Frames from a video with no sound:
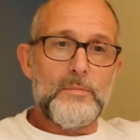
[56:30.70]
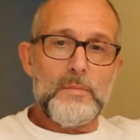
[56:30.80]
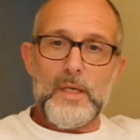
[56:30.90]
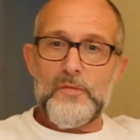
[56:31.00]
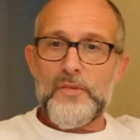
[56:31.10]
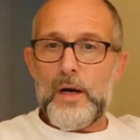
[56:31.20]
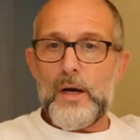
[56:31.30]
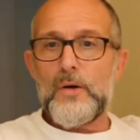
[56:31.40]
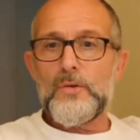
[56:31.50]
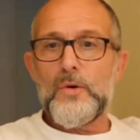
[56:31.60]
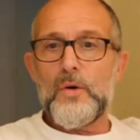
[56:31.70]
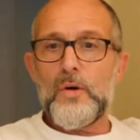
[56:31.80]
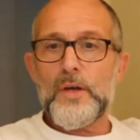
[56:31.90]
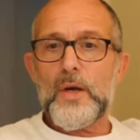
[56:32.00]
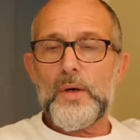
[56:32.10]
If there are no
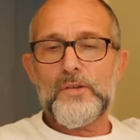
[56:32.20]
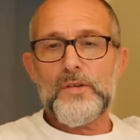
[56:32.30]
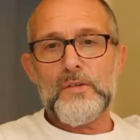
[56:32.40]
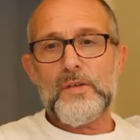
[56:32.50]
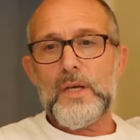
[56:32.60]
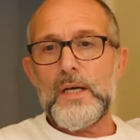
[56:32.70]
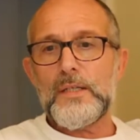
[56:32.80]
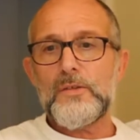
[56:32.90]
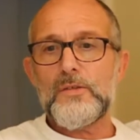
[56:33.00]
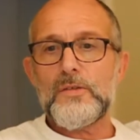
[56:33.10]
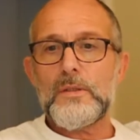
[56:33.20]
other questions, guys,